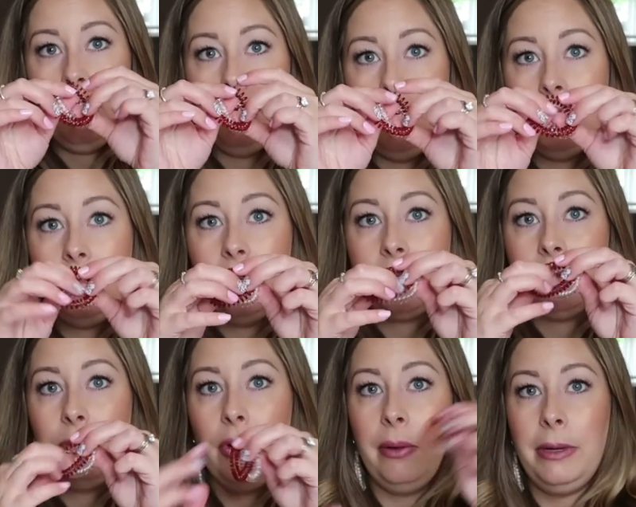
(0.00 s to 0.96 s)
and I need to get
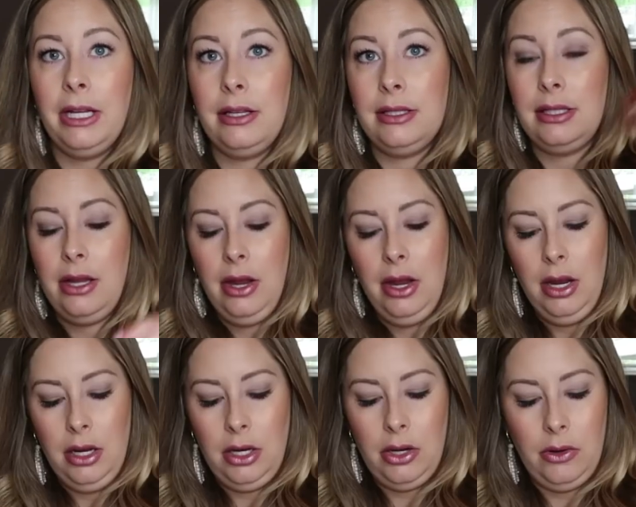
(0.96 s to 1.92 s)
some more because,
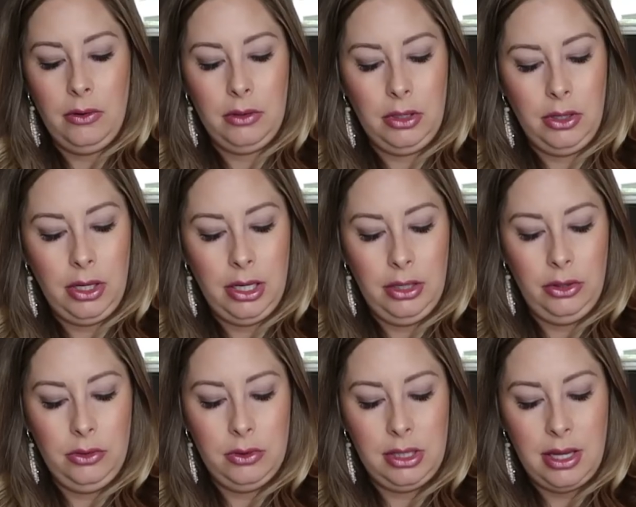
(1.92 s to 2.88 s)
you know, you kind of
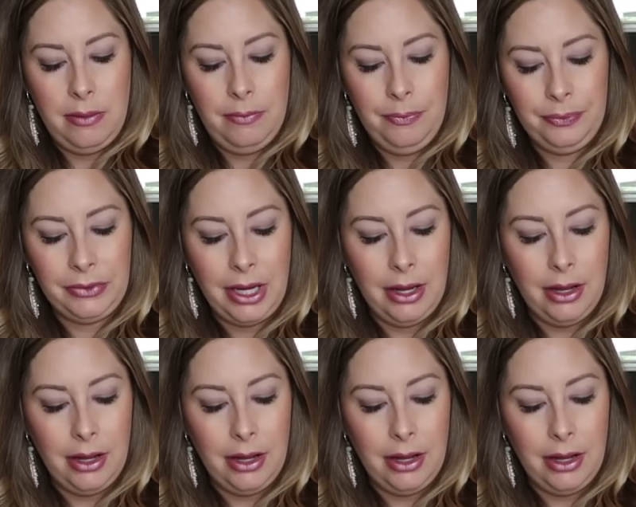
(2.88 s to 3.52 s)
lose them.